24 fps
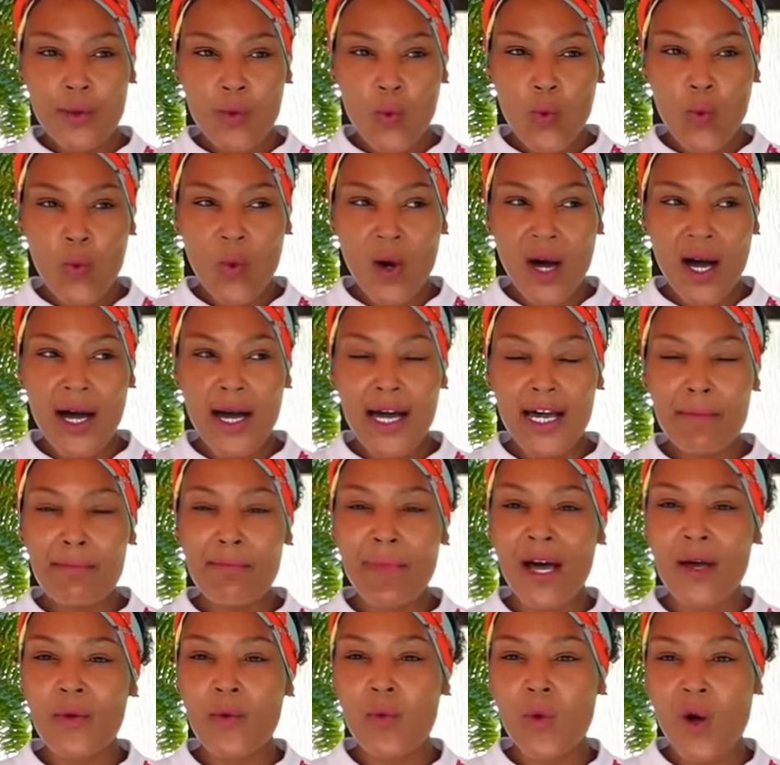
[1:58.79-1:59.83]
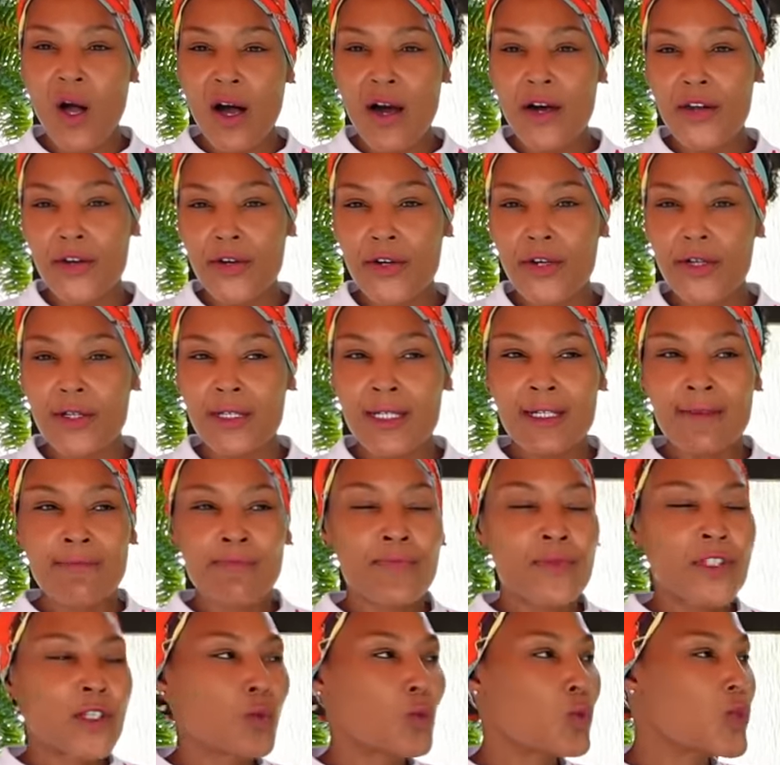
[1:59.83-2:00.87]
why my water
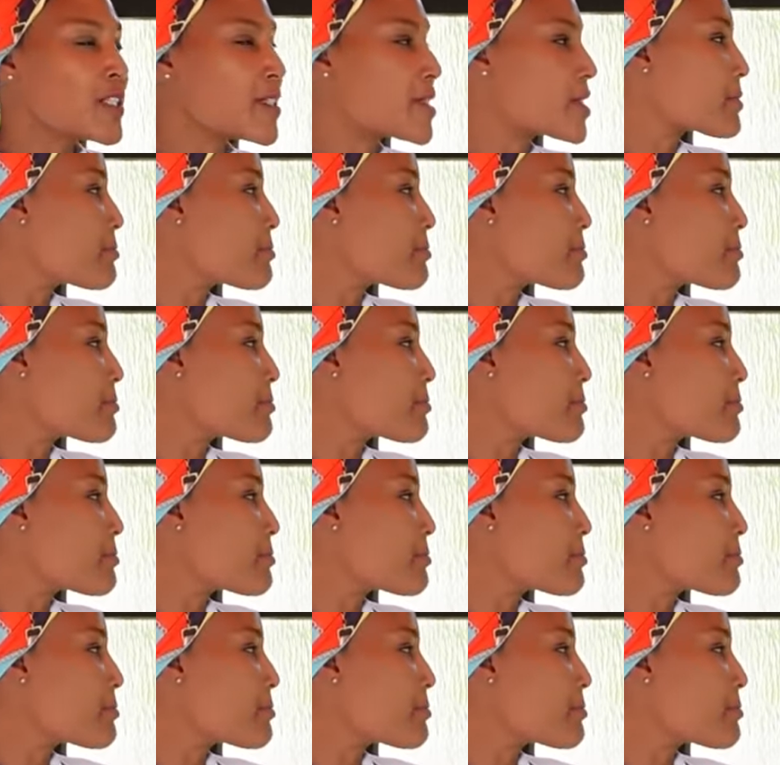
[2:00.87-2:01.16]
was